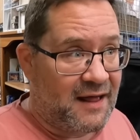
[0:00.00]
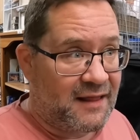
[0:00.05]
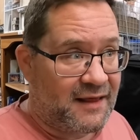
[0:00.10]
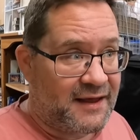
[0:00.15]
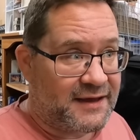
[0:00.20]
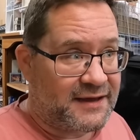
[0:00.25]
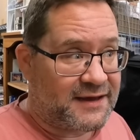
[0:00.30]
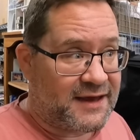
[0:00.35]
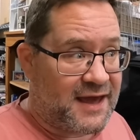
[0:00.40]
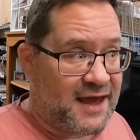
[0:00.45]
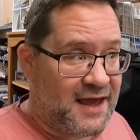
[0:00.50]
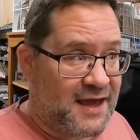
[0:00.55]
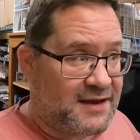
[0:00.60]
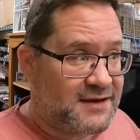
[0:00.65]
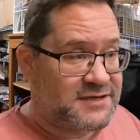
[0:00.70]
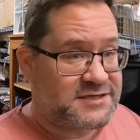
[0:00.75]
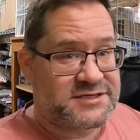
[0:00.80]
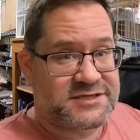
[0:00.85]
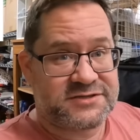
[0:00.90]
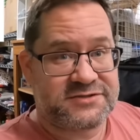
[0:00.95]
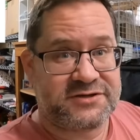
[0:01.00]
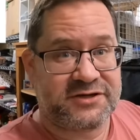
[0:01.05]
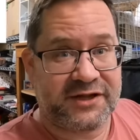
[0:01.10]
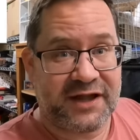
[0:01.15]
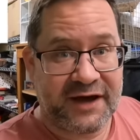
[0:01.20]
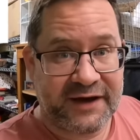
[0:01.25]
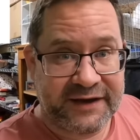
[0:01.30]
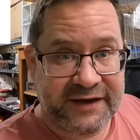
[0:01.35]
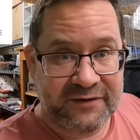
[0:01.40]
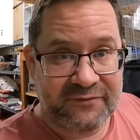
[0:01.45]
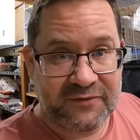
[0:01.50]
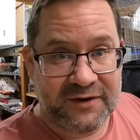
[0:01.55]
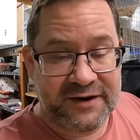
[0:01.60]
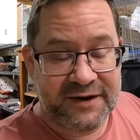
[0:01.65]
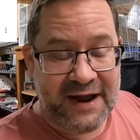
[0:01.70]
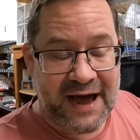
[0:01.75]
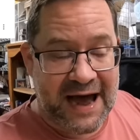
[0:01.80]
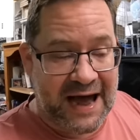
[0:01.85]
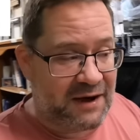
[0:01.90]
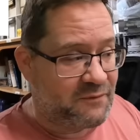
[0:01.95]
like Candace is a lucky
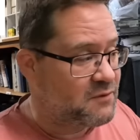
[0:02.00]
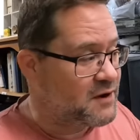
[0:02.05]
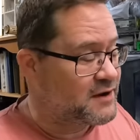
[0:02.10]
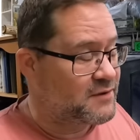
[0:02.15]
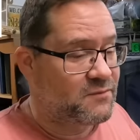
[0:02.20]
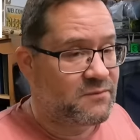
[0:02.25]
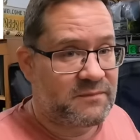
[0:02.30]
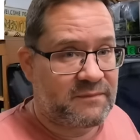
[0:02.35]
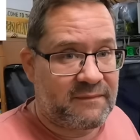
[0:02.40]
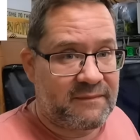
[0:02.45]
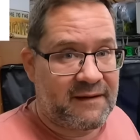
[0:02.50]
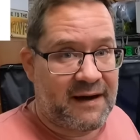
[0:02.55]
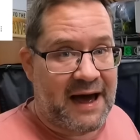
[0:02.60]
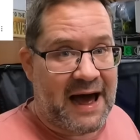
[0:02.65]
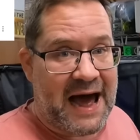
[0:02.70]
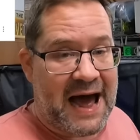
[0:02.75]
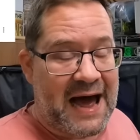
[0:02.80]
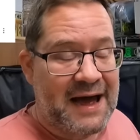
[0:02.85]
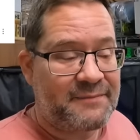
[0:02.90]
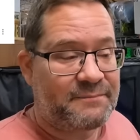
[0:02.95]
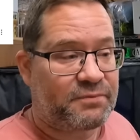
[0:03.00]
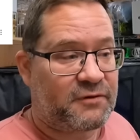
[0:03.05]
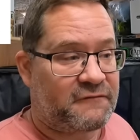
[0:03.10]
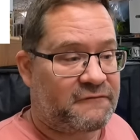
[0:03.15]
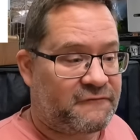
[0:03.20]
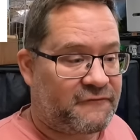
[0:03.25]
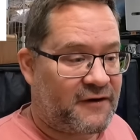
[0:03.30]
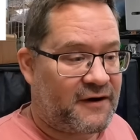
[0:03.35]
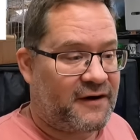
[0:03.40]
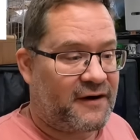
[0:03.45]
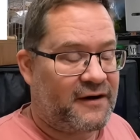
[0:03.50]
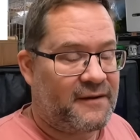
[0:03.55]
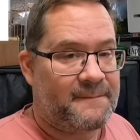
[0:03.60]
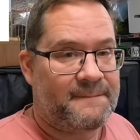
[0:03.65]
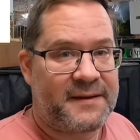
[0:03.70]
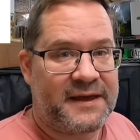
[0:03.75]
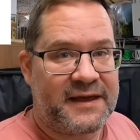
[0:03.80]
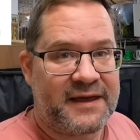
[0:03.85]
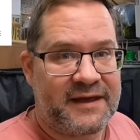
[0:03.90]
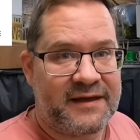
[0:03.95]
one. I wouldn't. I prefer to
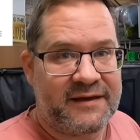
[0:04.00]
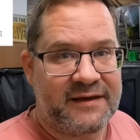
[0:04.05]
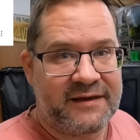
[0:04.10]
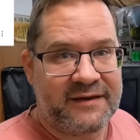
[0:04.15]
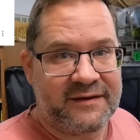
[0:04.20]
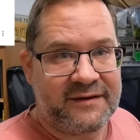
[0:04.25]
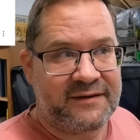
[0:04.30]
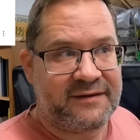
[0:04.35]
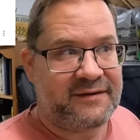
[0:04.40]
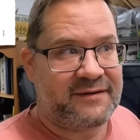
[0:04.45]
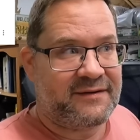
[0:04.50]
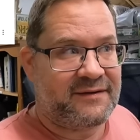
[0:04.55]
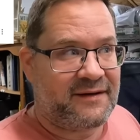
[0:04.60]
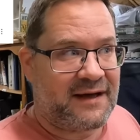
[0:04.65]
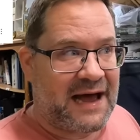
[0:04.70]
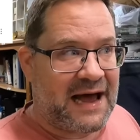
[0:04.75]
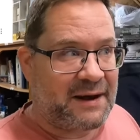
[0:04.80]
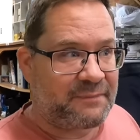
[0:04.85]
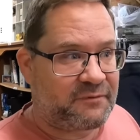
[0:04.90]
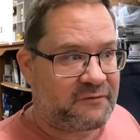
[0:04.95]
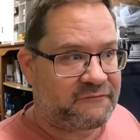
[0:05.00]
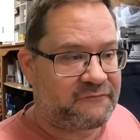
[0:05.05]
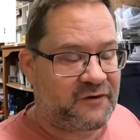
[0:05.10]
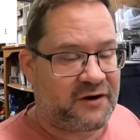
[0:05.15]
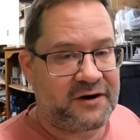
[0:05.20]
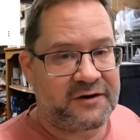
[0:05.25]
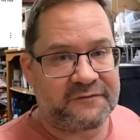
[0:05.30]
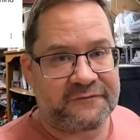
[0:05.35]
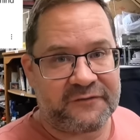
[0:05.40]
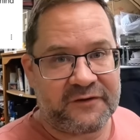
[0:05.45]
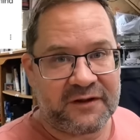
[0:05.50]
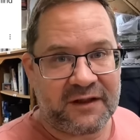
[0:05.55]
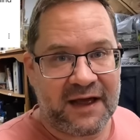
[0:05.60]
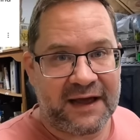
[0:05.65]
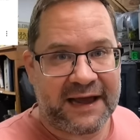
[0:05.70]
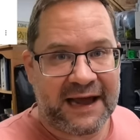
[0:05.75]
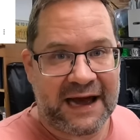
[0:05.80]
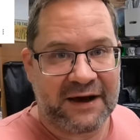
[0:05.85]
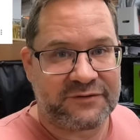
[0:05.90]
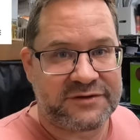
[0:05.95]
be. I prefer to feel
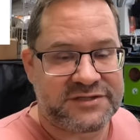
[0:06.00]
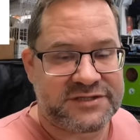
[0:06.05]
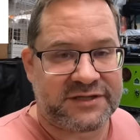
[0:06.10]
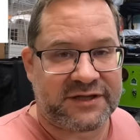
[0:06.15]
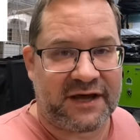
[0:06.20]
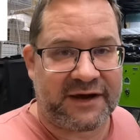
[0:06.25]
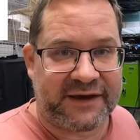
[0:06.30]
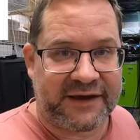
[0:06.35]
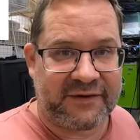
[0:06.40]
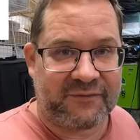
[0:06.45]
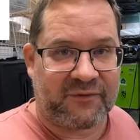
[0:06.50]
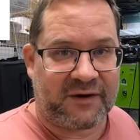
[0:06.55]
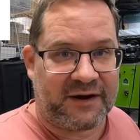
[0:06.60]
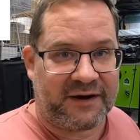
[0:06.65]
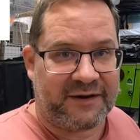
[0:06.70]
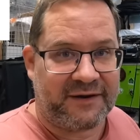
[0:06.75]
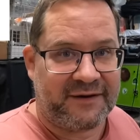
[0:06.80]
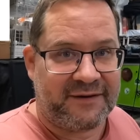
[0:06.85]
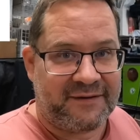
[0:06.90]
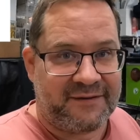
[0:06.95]
like I was the lucky one